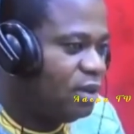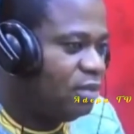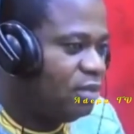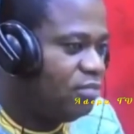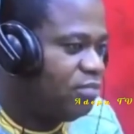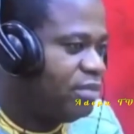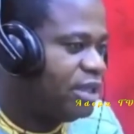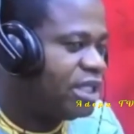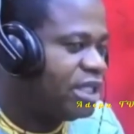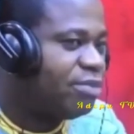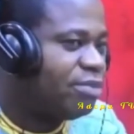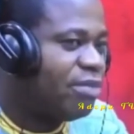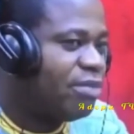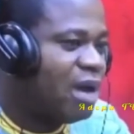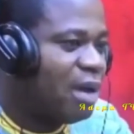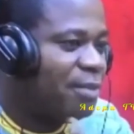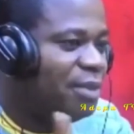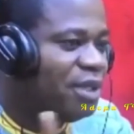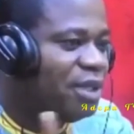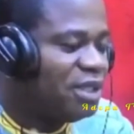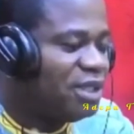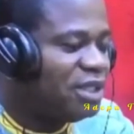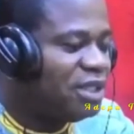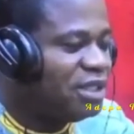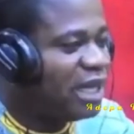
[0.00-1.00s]
me ji mama
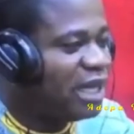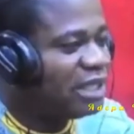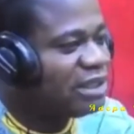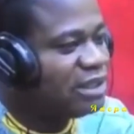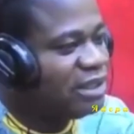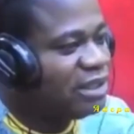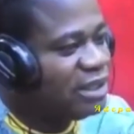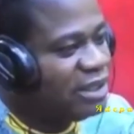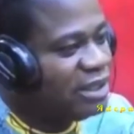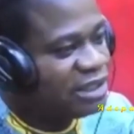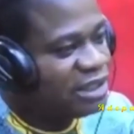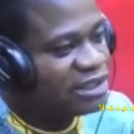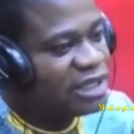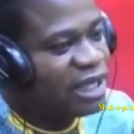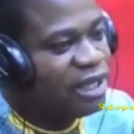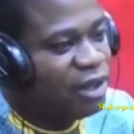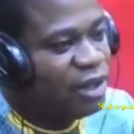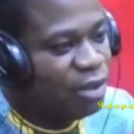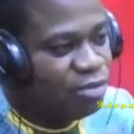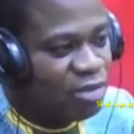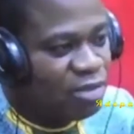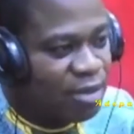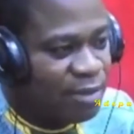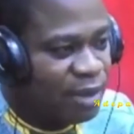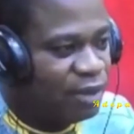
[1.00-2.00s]
ni din agin lista ya nyum
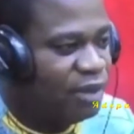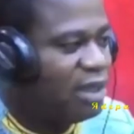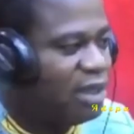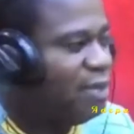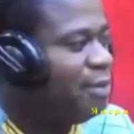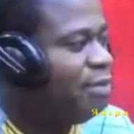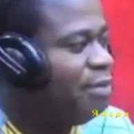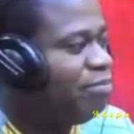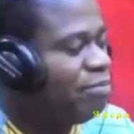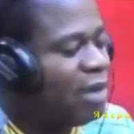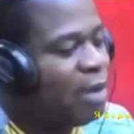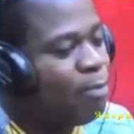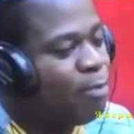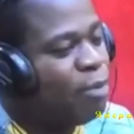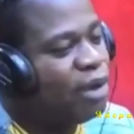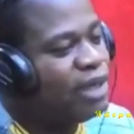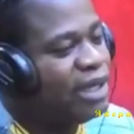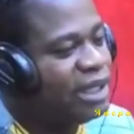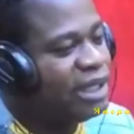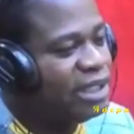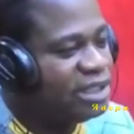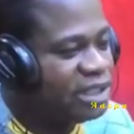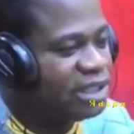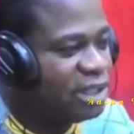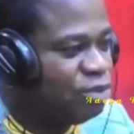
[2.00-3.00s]
mama no na me body
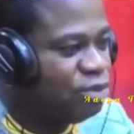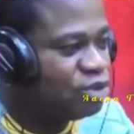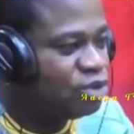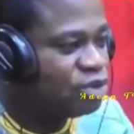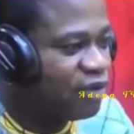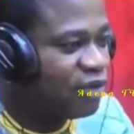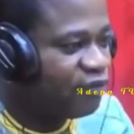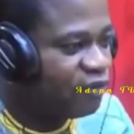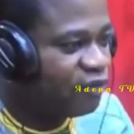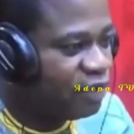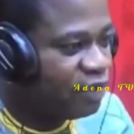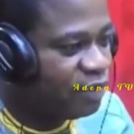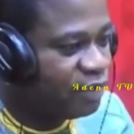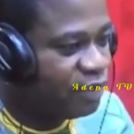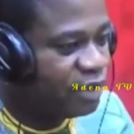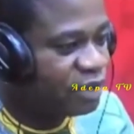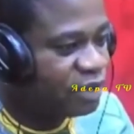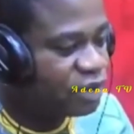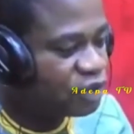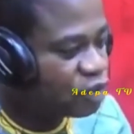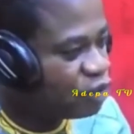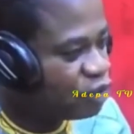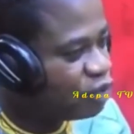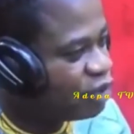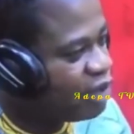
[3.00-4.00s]
a che busun afon yure.
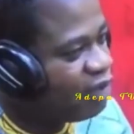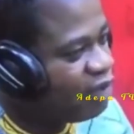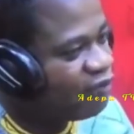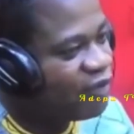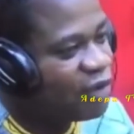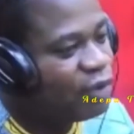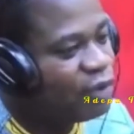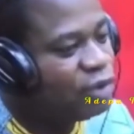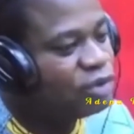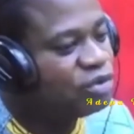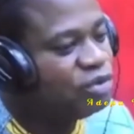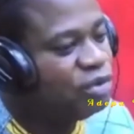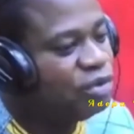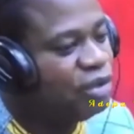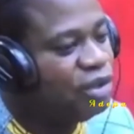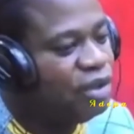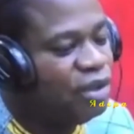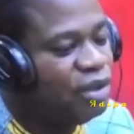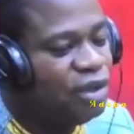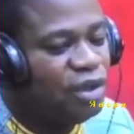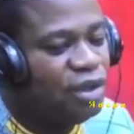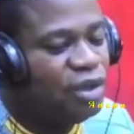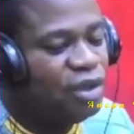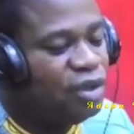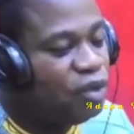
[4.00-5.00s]
So if I want to
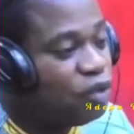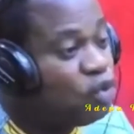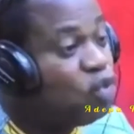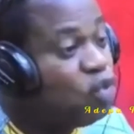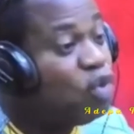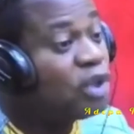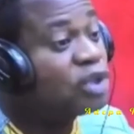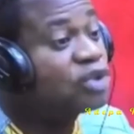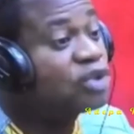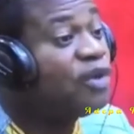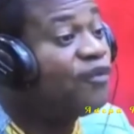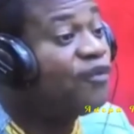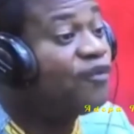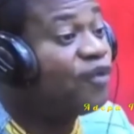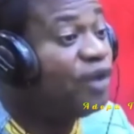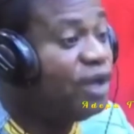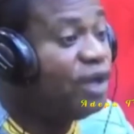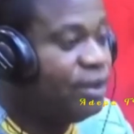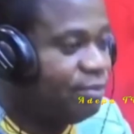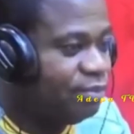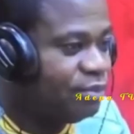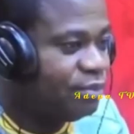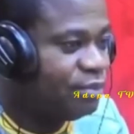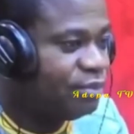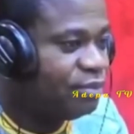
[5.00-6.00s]
do a song for
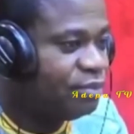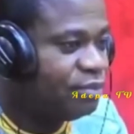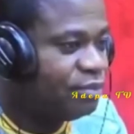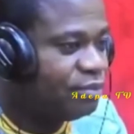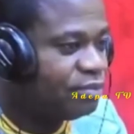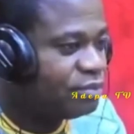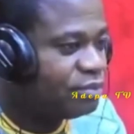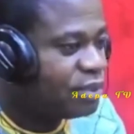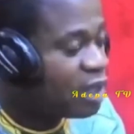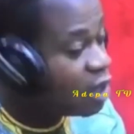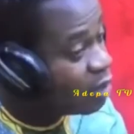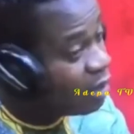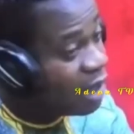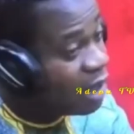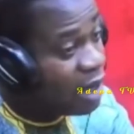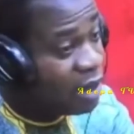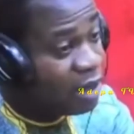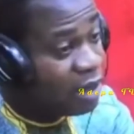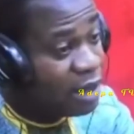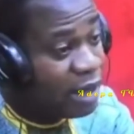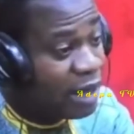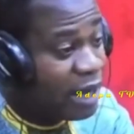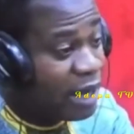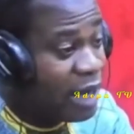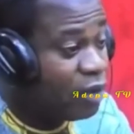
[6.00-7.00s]
him
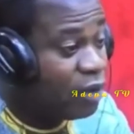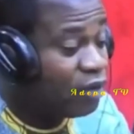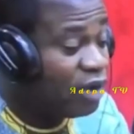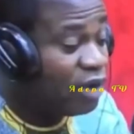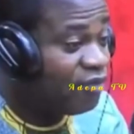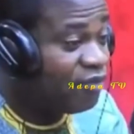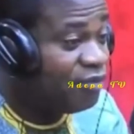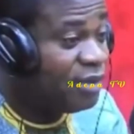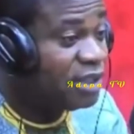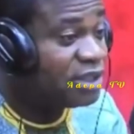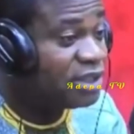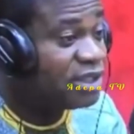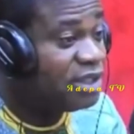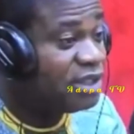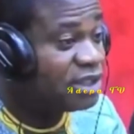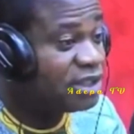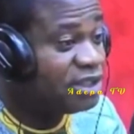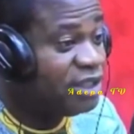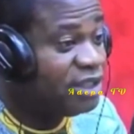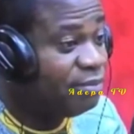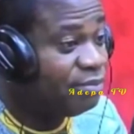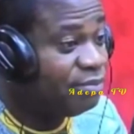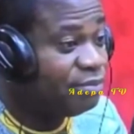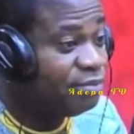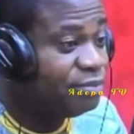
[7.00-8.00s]
I could have mentioned his
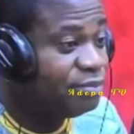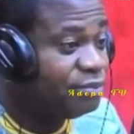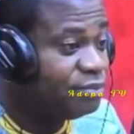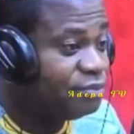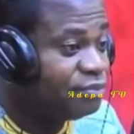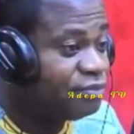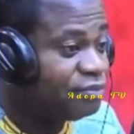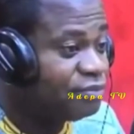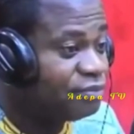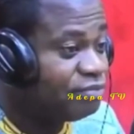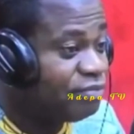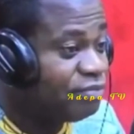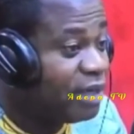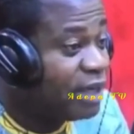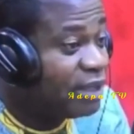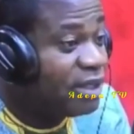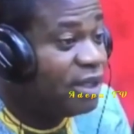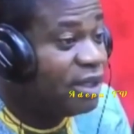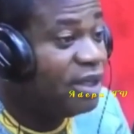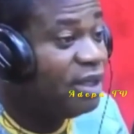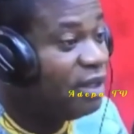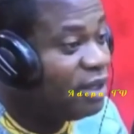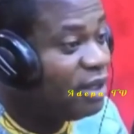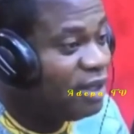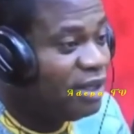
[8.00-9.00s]
name but
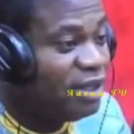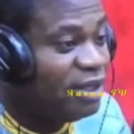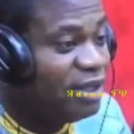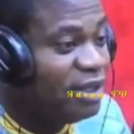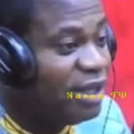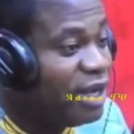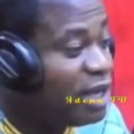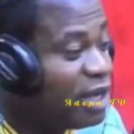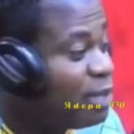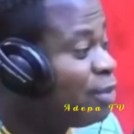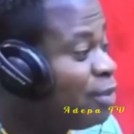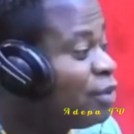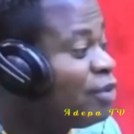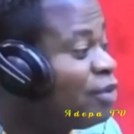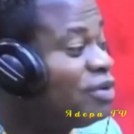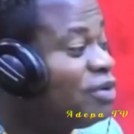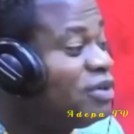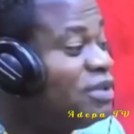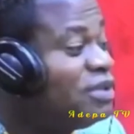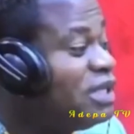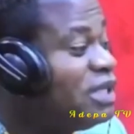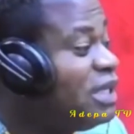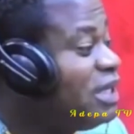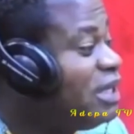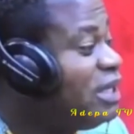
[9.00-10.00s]
any mono
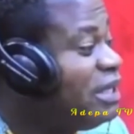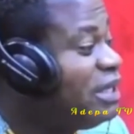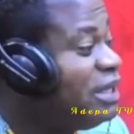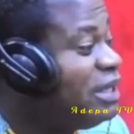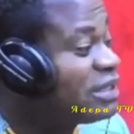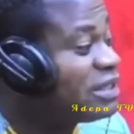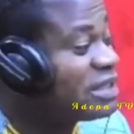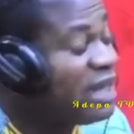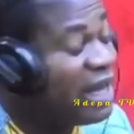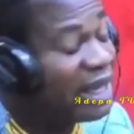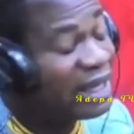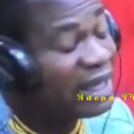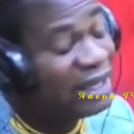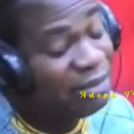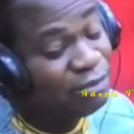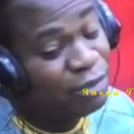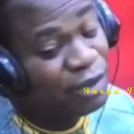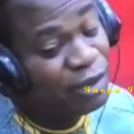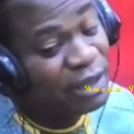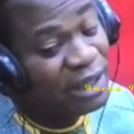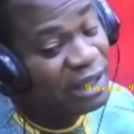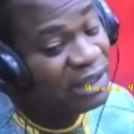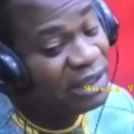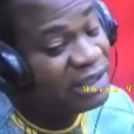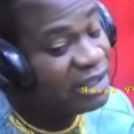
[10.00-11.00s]
is like more
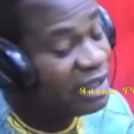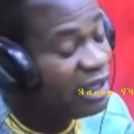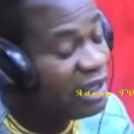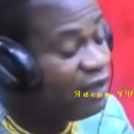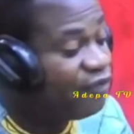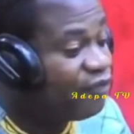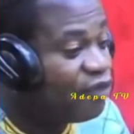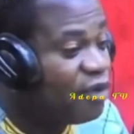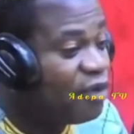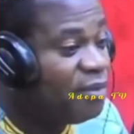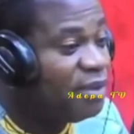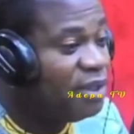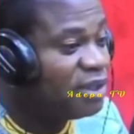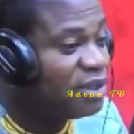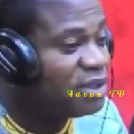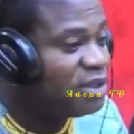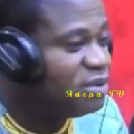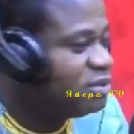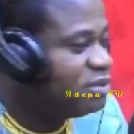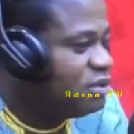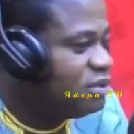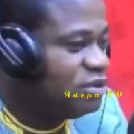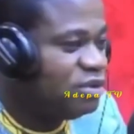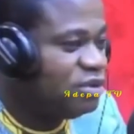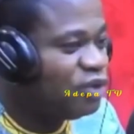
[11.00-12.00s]
than 3-4 minutes
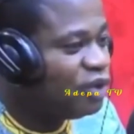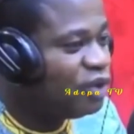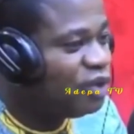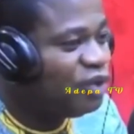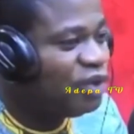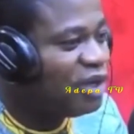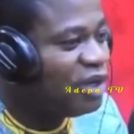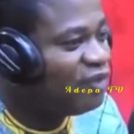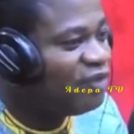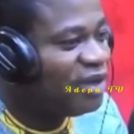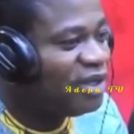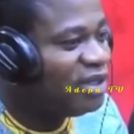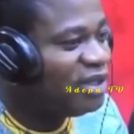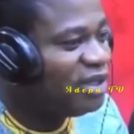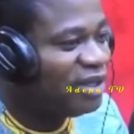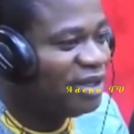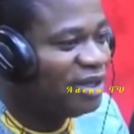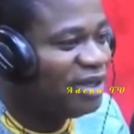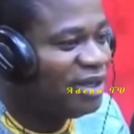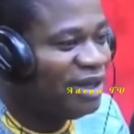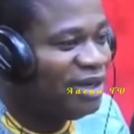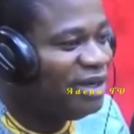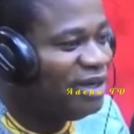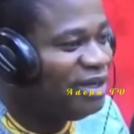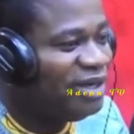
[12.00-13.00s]
you never hear
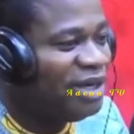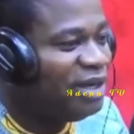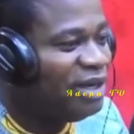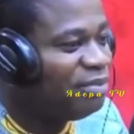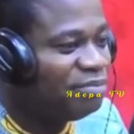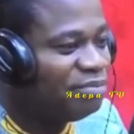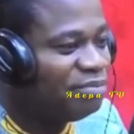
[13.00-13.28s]
any name